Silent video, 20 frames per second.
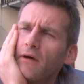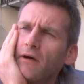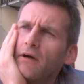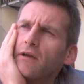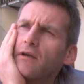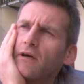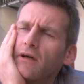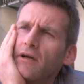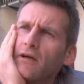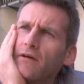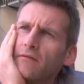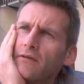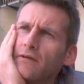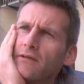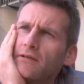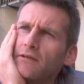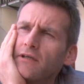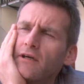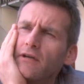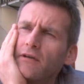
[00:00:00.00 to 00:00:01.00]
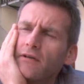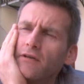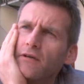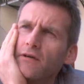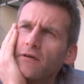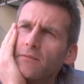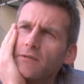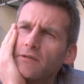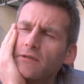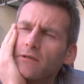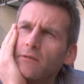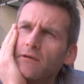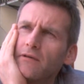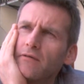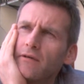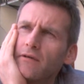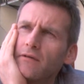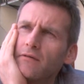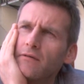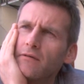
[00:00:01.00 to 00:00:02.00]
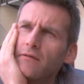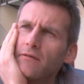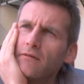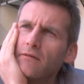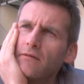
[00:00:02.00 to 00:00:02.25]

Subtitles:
and I have it entirely the opposite way around.